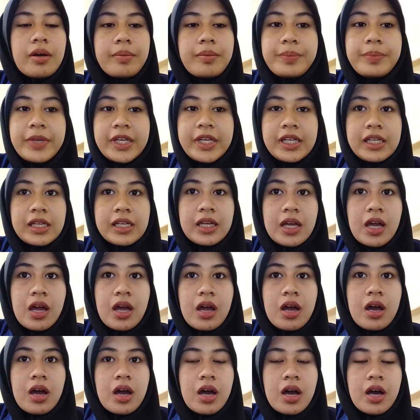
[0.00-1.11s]
B.
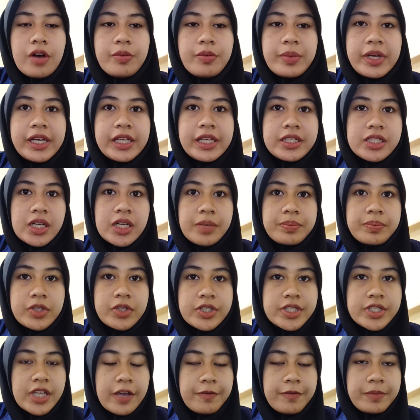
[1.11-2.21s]
How many
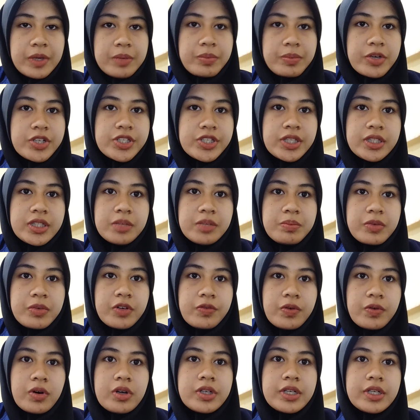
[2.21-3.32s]
chapters have been presented
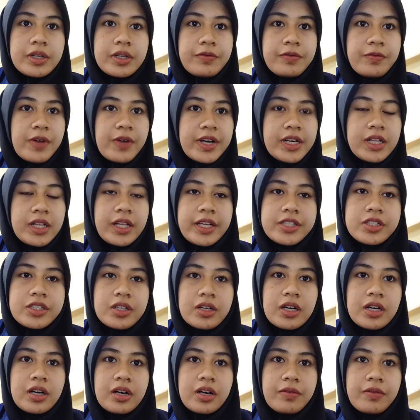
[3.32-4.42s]
before the final
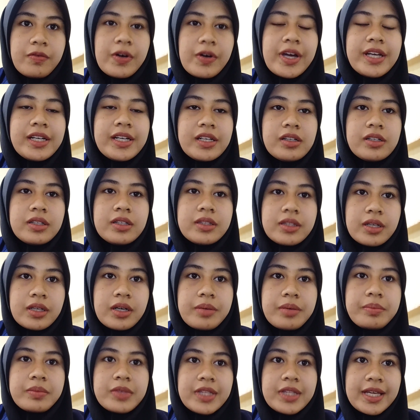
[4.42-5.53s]
final
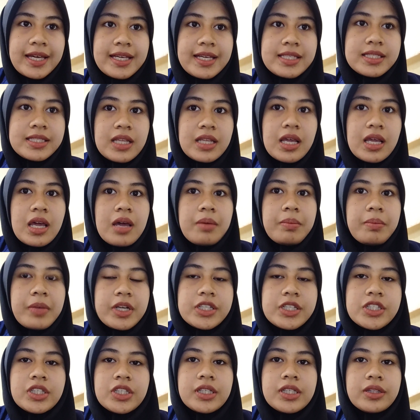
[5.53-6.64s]
term test?
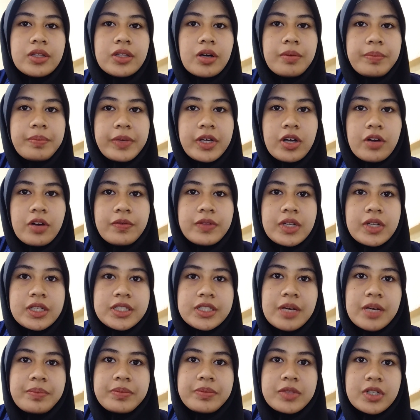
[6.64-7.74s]
Mention the topic of the
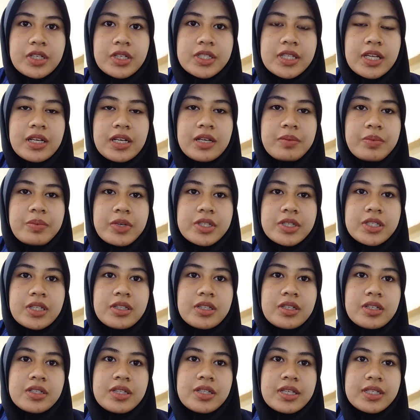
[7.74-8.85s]
chapters and the
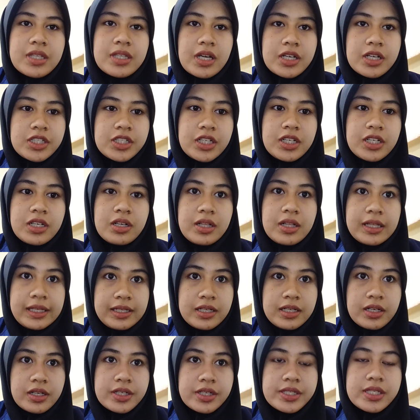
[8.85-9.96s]
presenters discussion
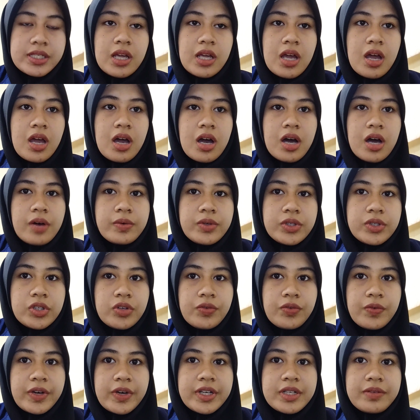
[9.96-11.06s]
leaders. How do
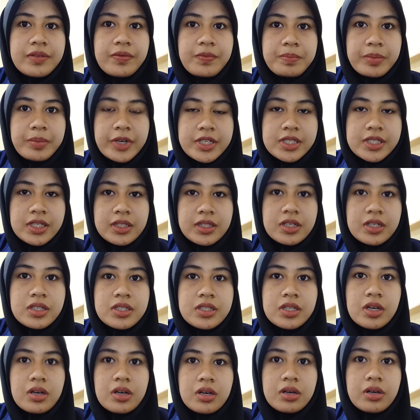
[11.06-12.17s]
you find the
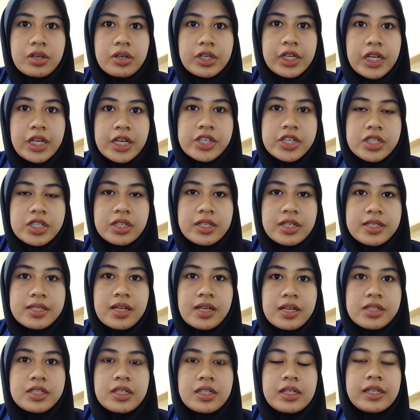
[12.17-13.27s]
presenters or
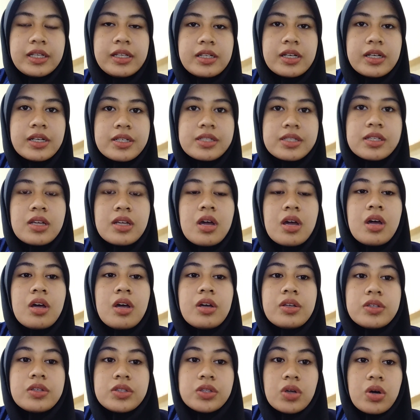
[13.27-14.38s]
discussion leaders?
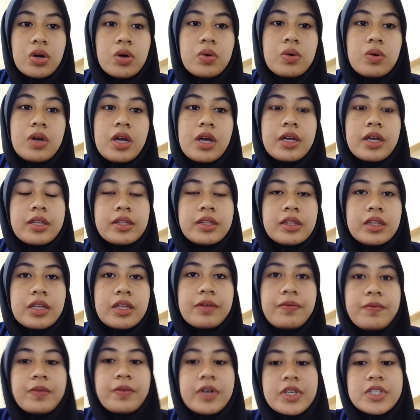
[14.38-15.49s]
So the
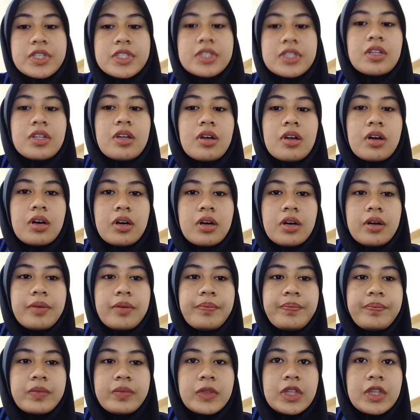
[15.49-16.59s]
first
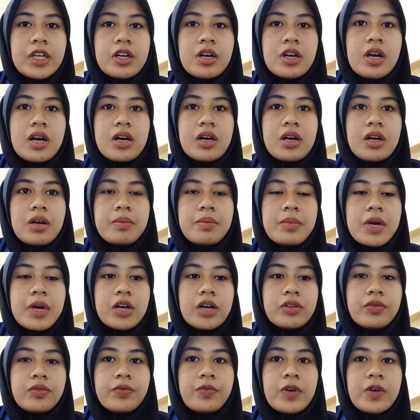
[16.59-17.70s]
there are about